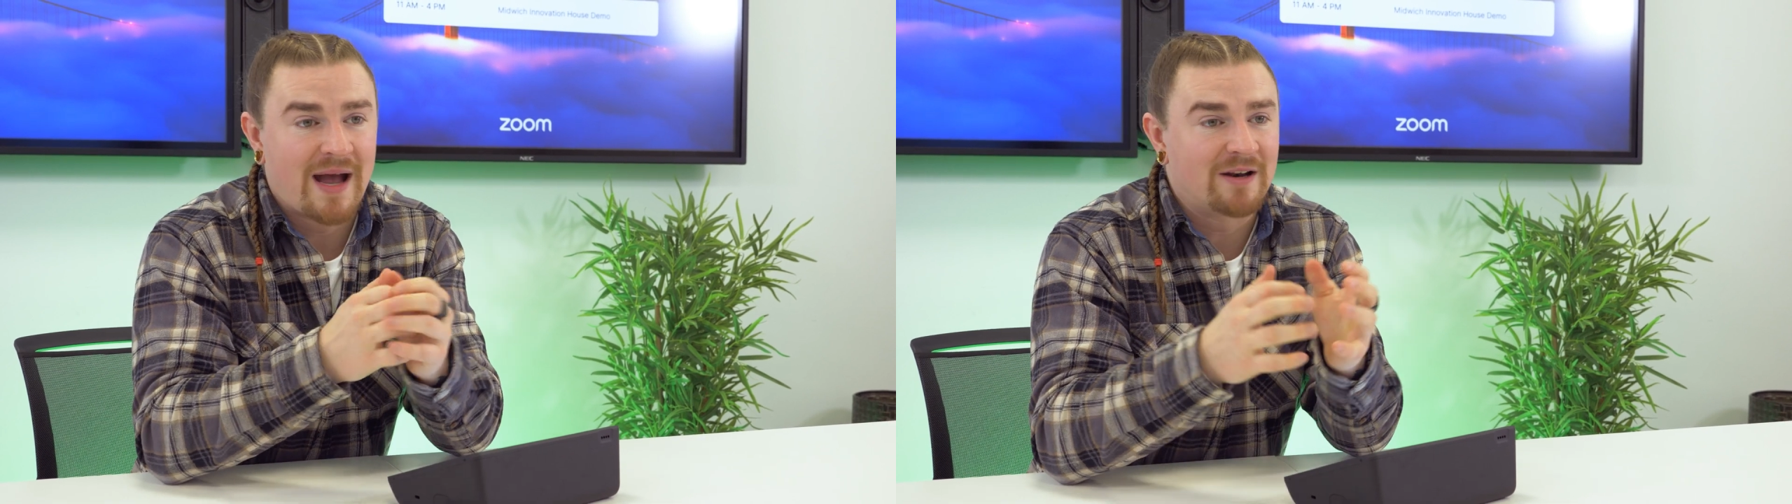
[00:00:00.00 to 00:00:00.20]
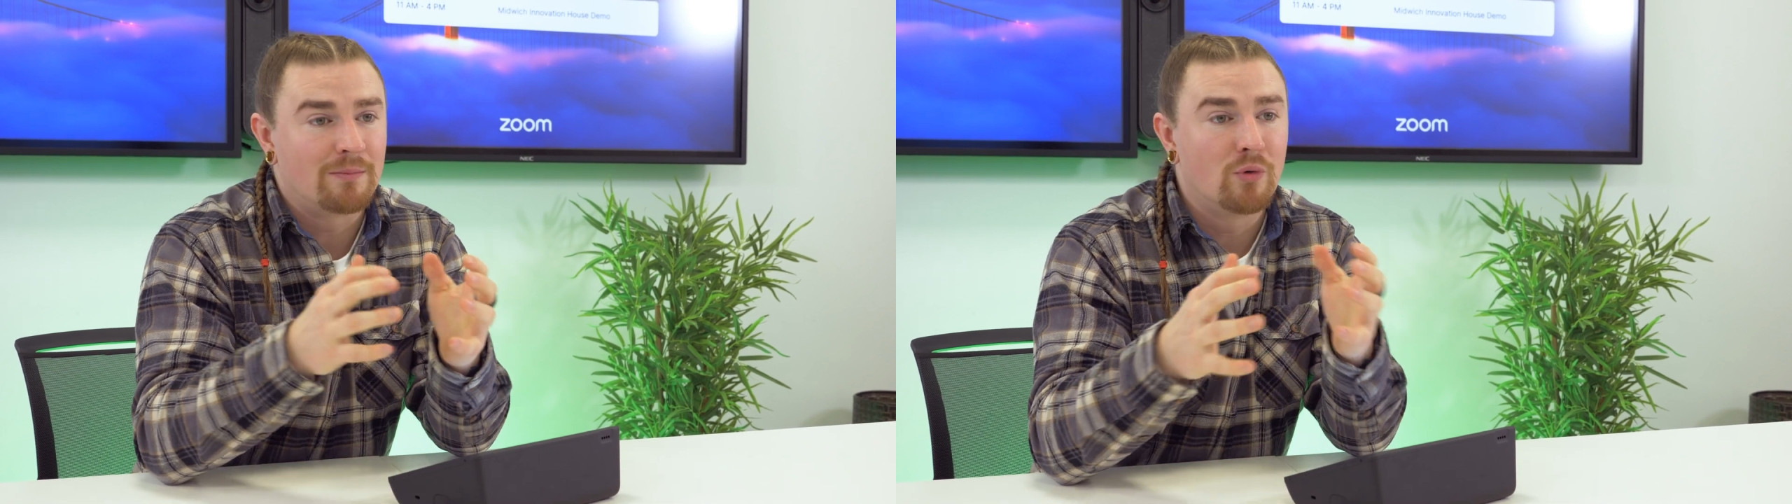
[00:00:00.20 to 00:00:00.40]

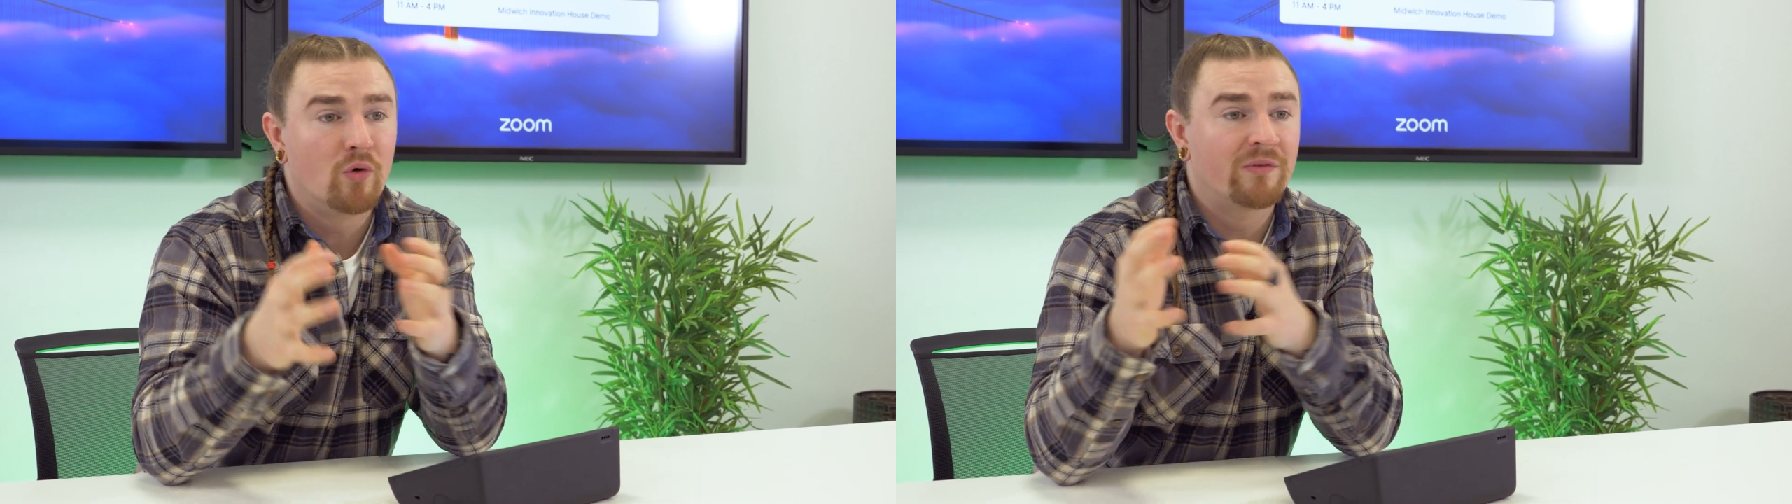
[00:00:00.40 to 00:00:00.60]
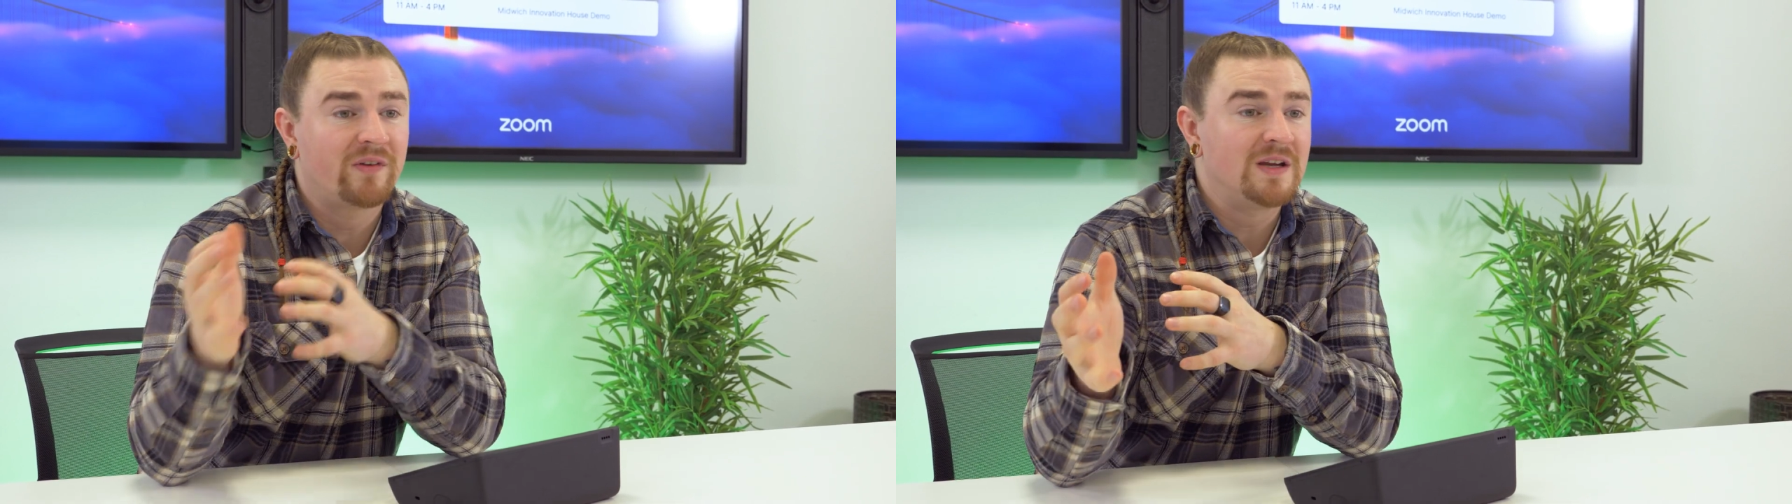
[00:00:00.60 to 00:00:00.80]
add more
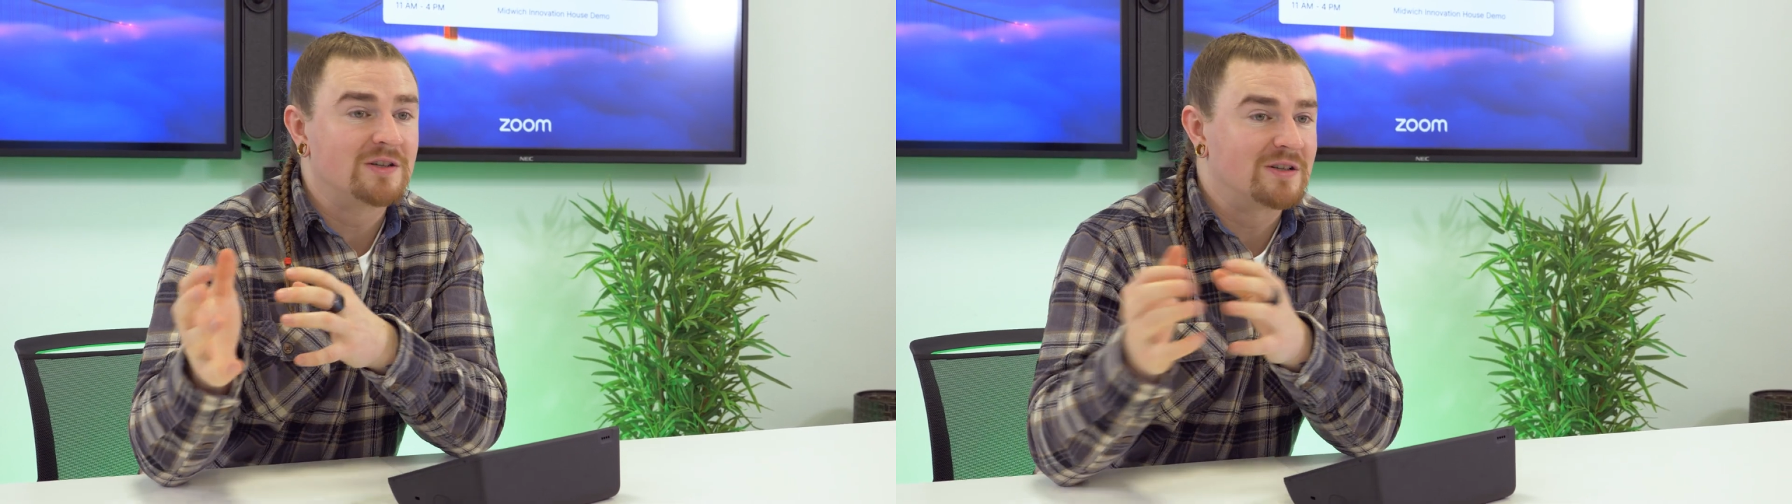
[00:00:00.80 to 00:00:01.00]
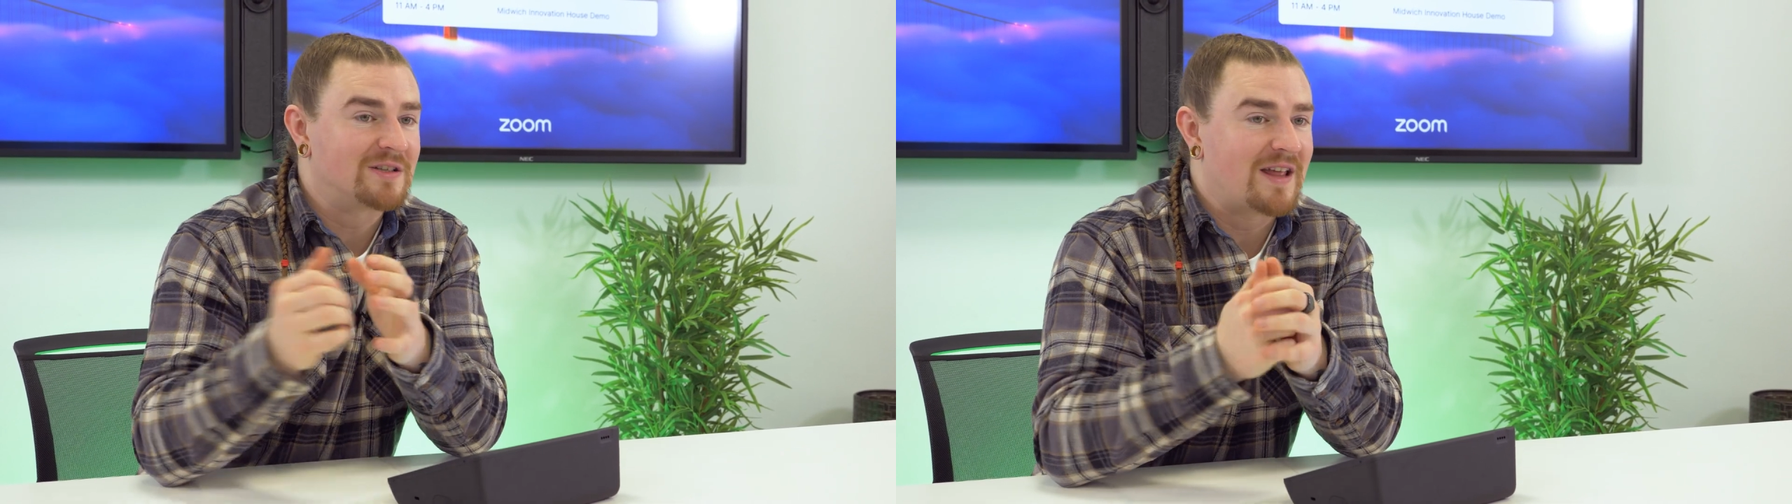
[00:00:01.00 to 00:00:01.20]

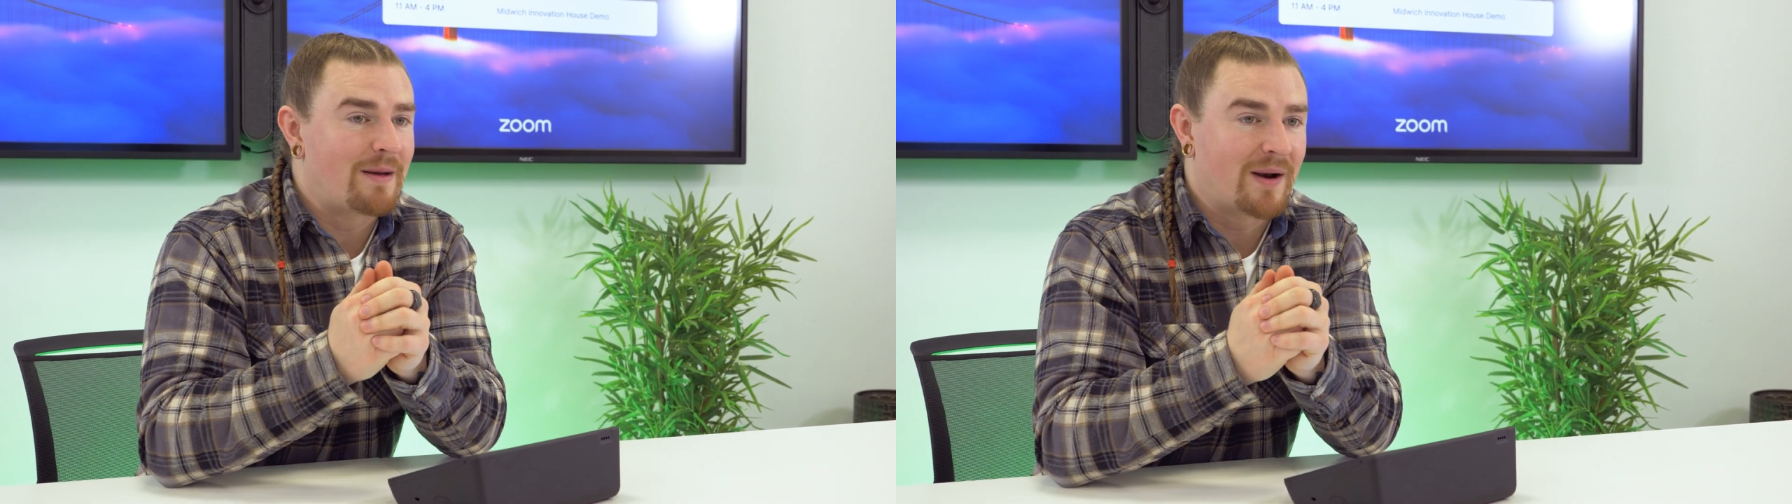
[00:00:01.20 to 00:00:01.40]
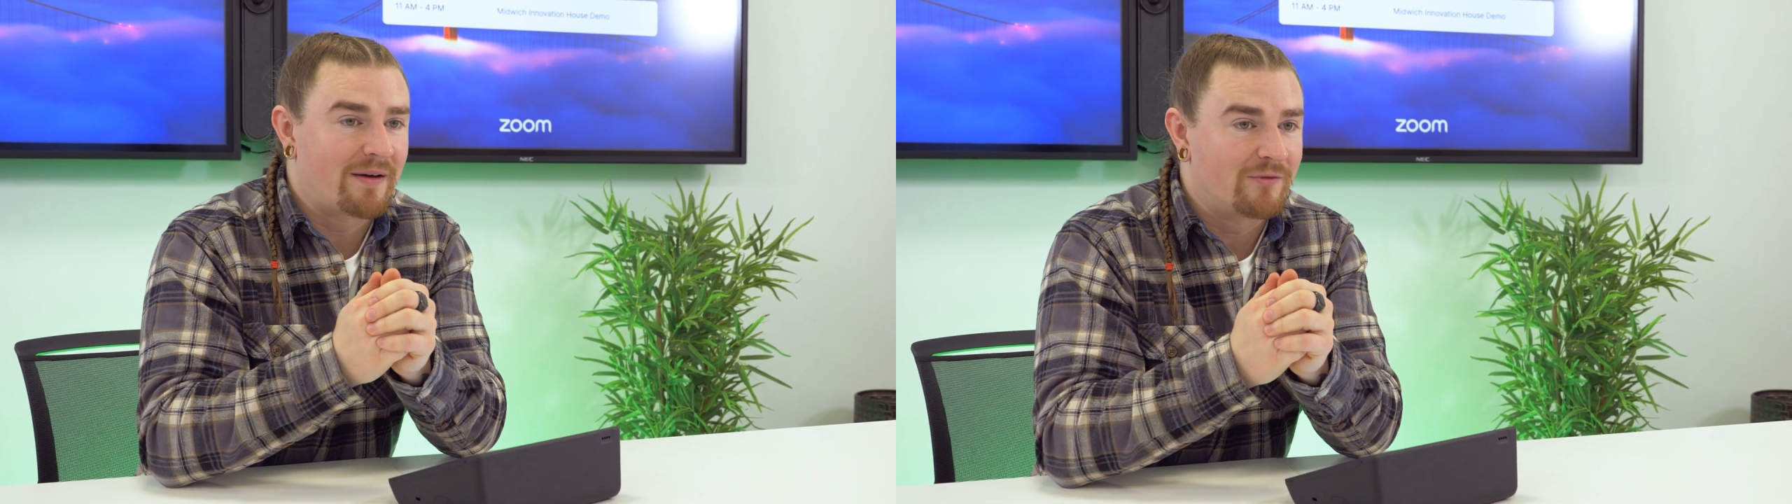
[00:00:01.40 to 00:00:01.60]
features to their
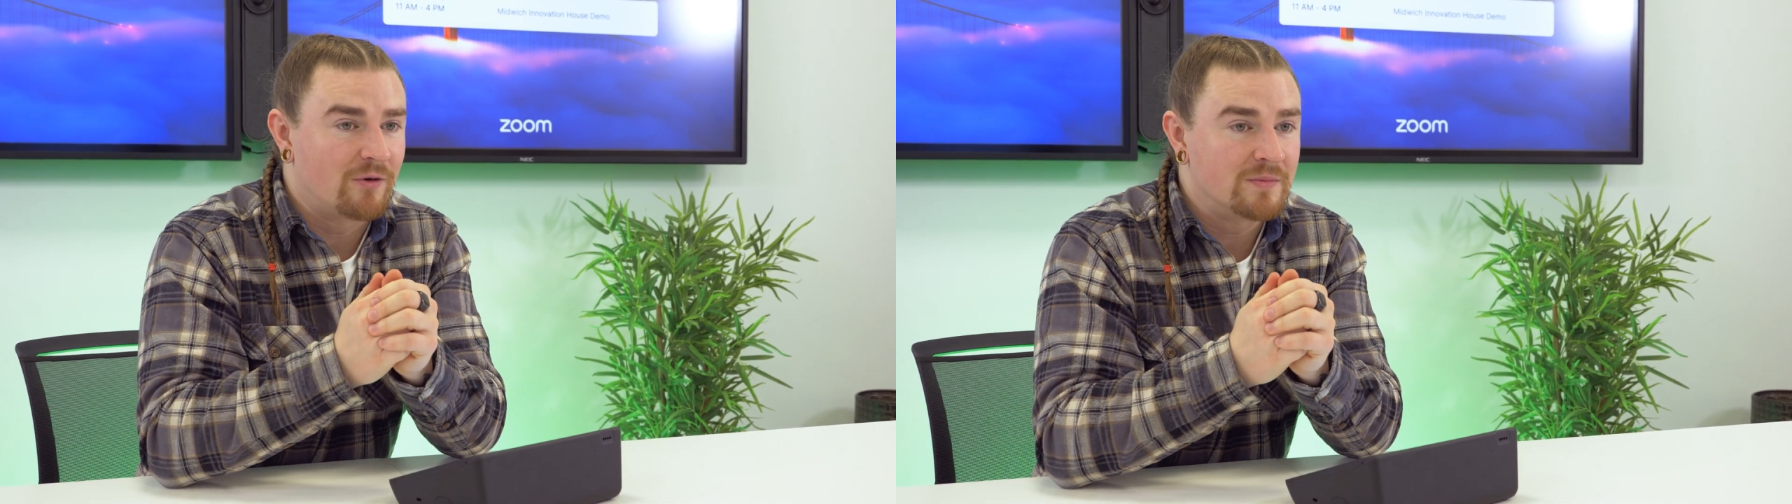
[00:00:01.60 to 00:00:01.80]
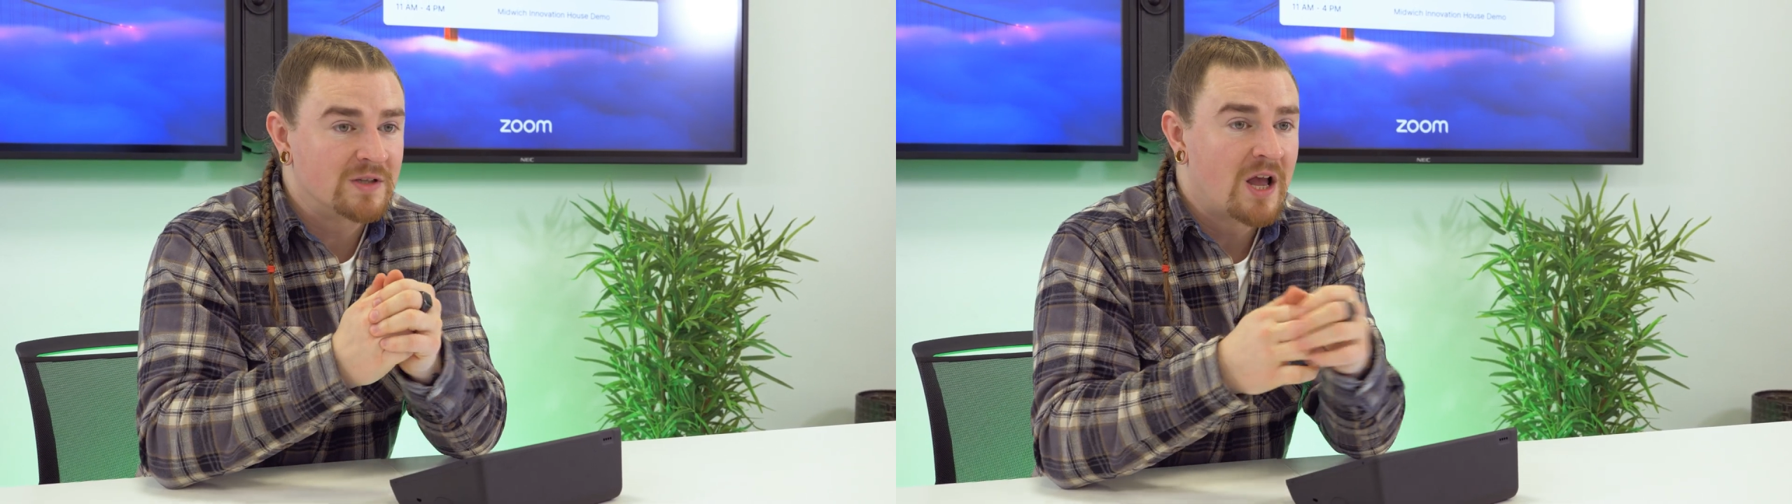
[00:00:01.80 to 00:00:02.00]

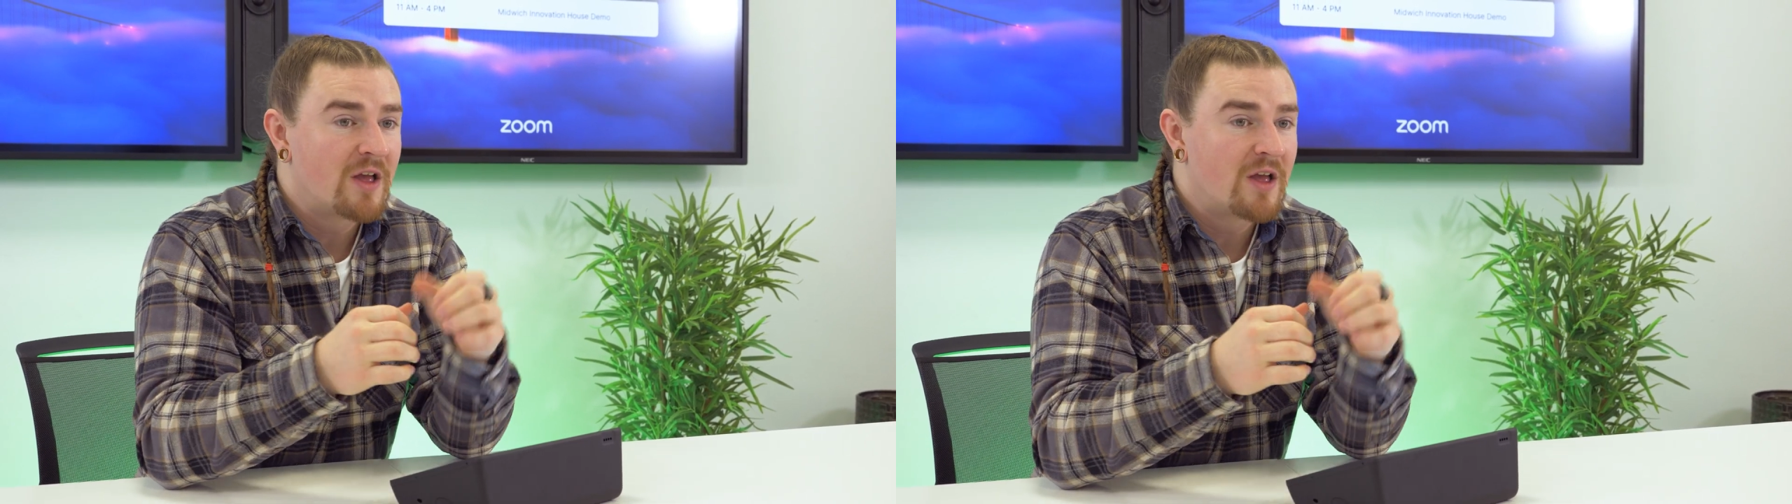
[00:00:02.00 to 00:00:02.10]
platforms,